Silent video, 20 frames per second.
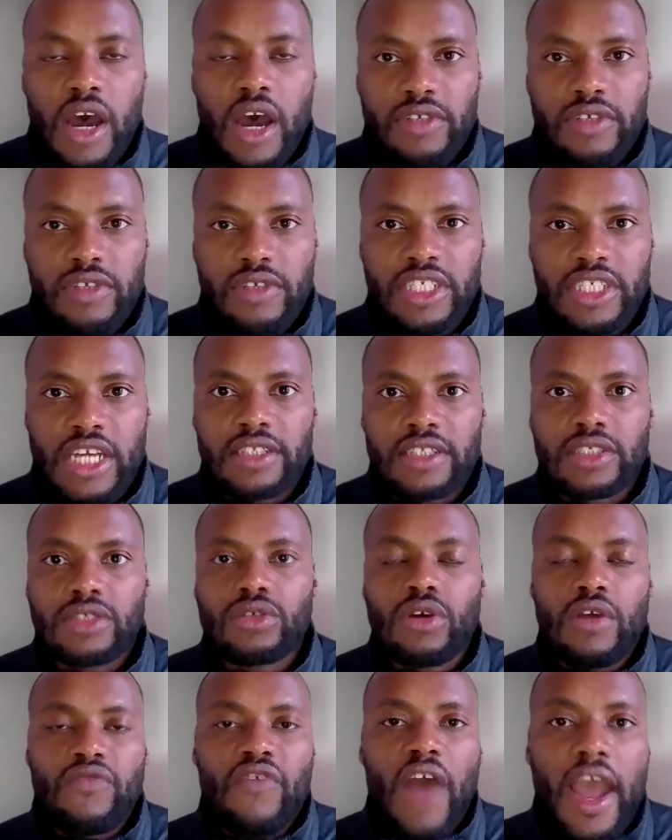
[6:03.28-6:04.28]
100 shares.
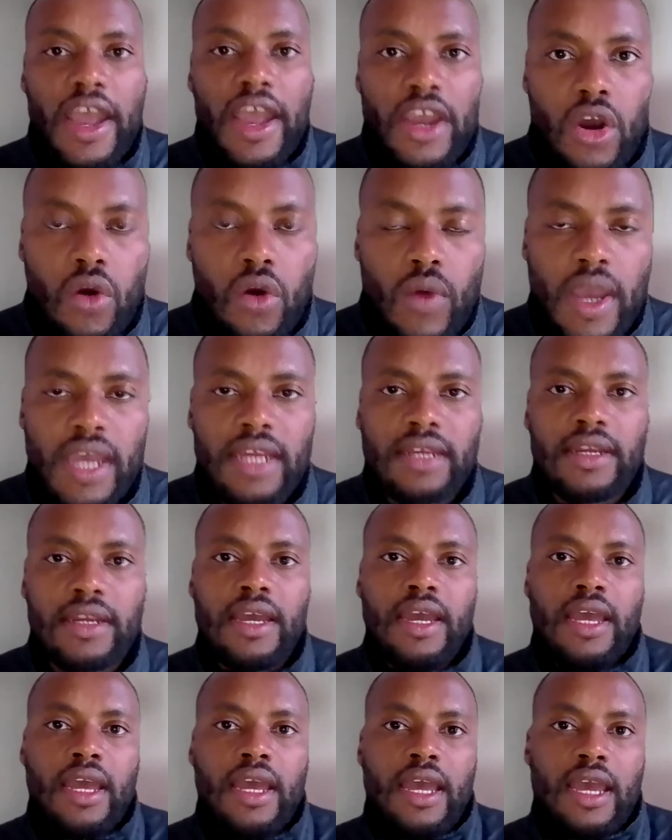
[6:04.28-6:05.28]
So if I go in
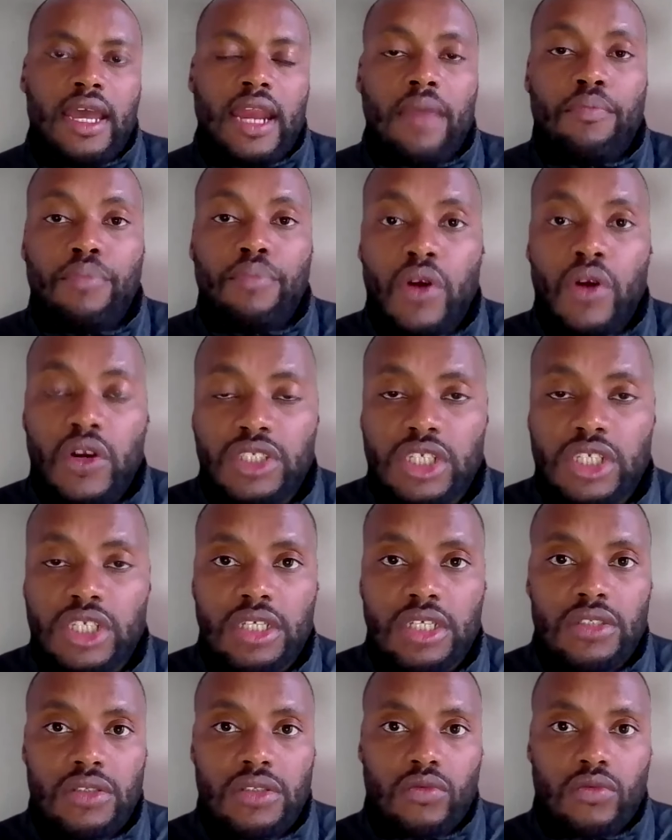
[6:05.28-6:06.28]
and I
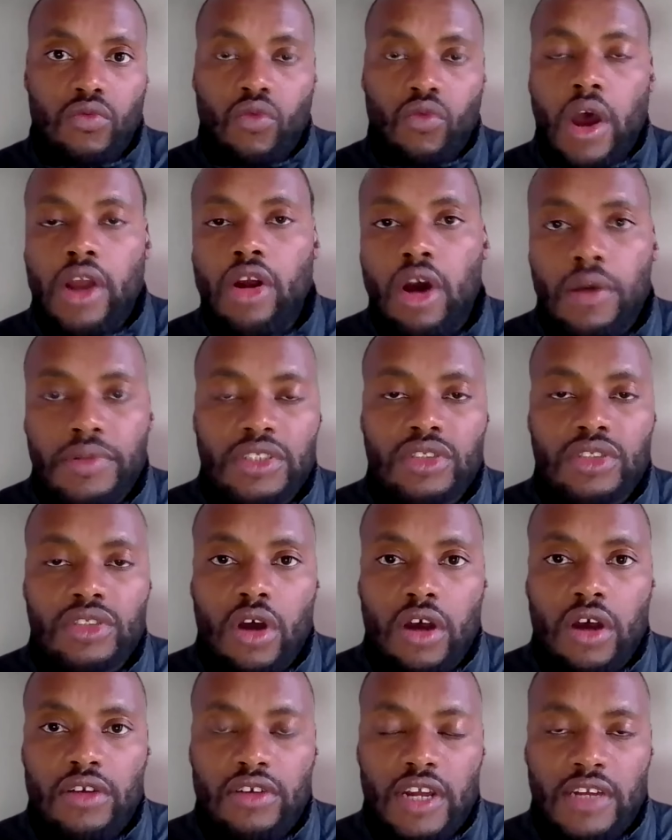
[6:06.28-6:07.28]
purchase one options
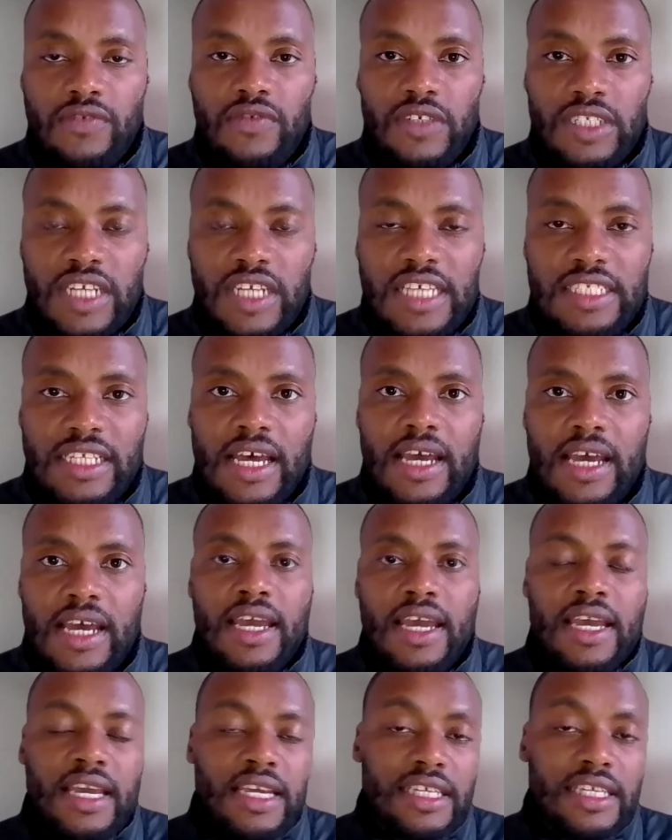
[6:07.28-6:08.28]
contract for Tesla,
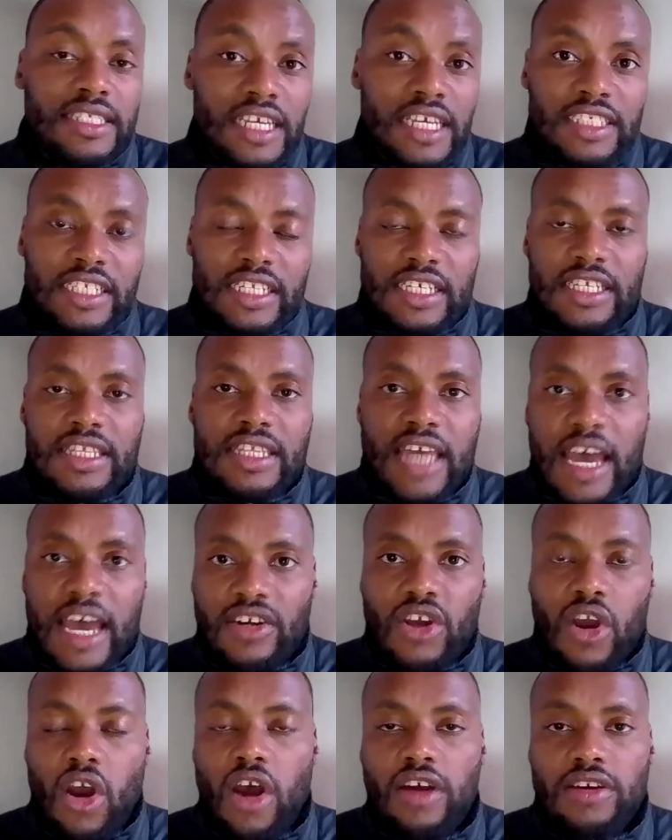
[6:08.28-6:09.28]
essentially
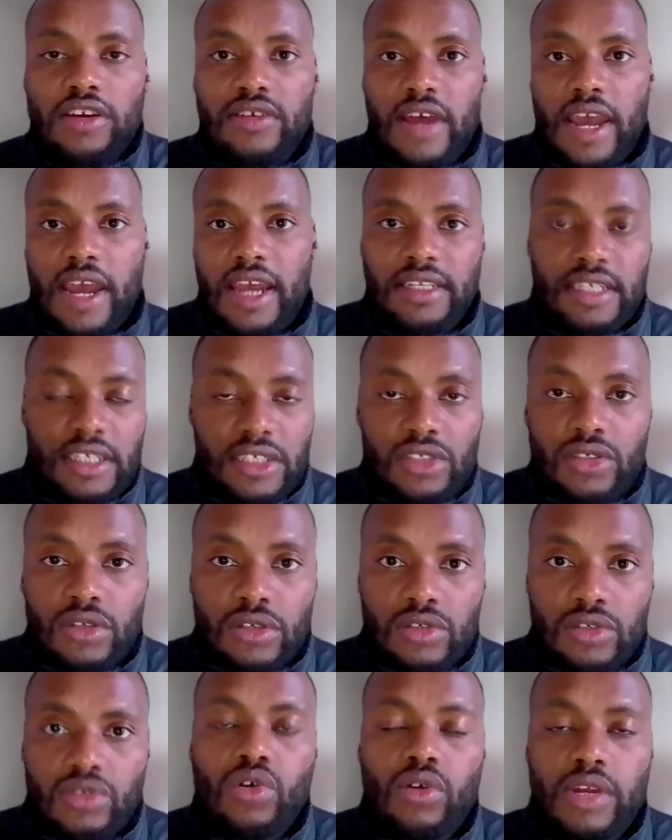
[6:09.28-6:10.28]
that contract is
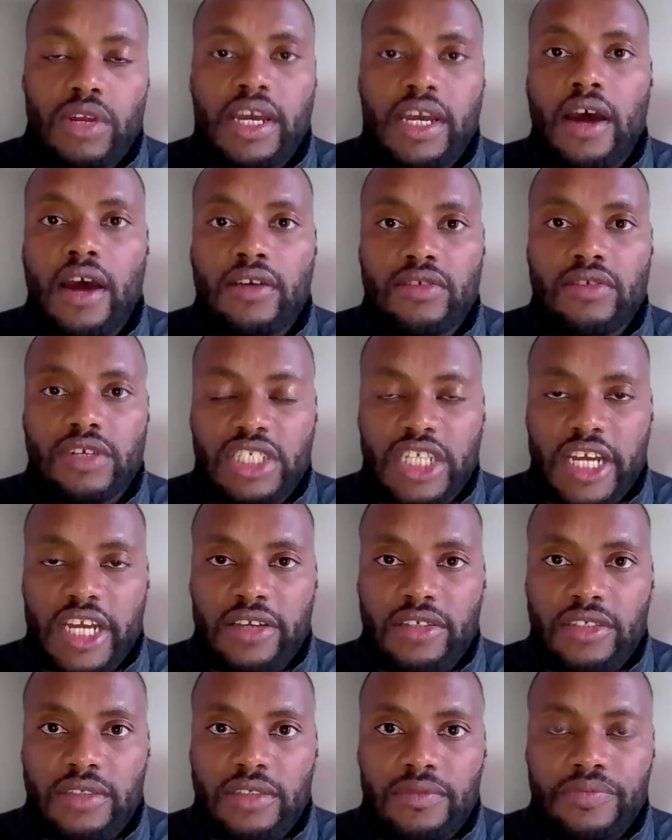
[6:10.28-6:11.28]
controlling 100
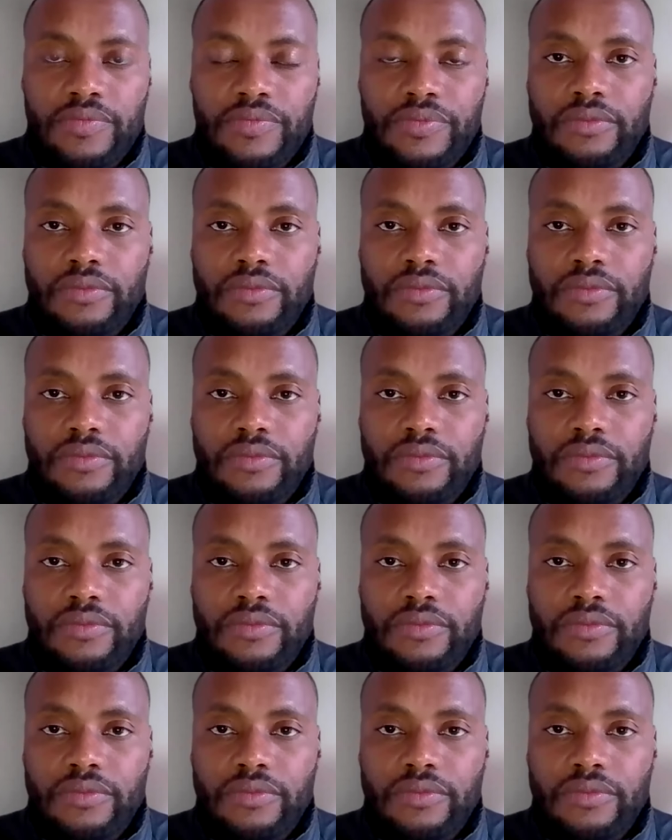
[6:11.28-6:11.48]
shares.